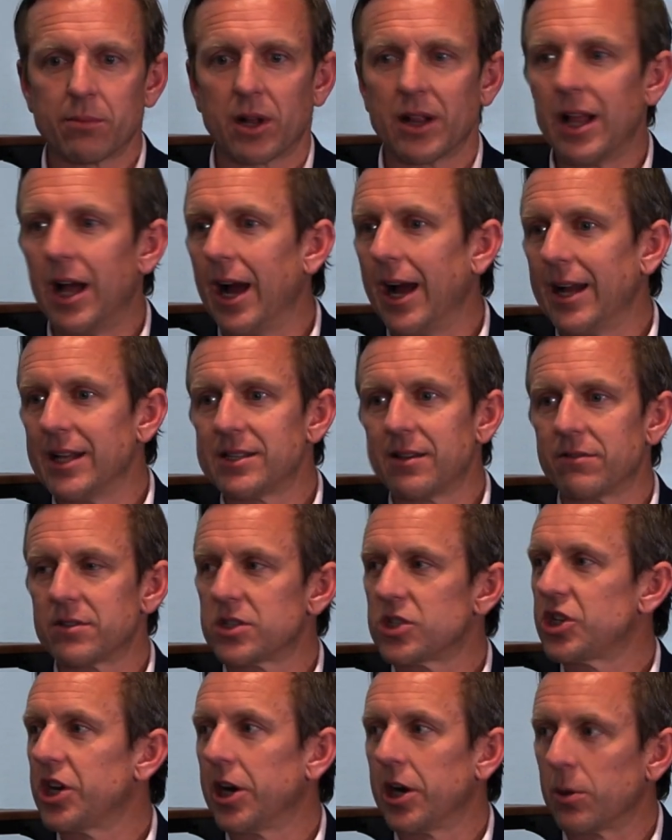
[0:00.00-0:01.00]
clients have
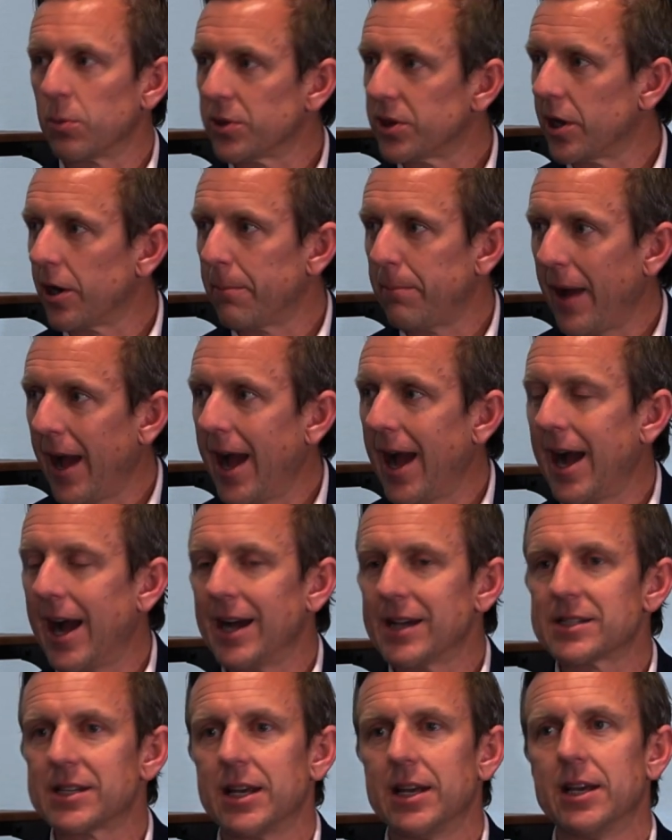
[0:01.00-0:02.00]
shared with their
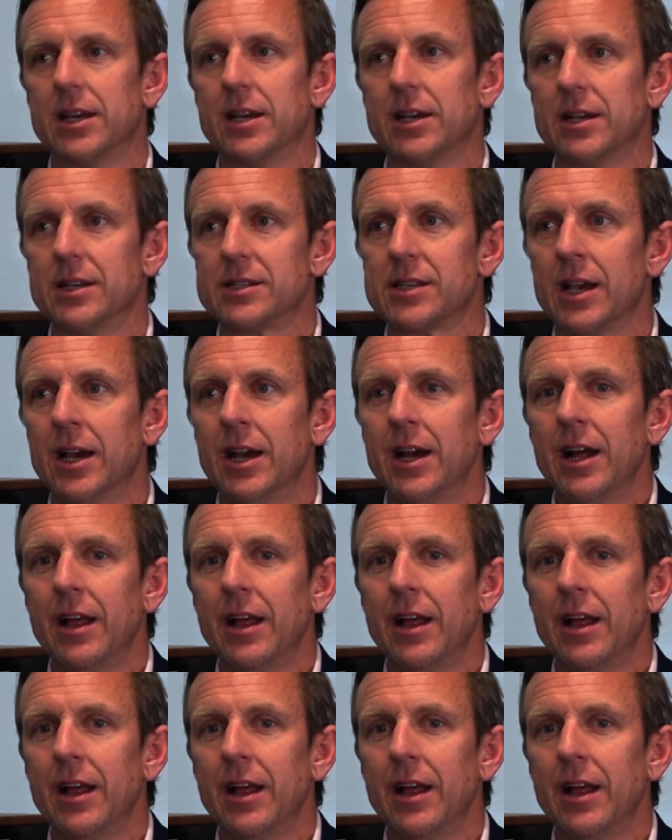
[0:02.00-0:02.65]
past is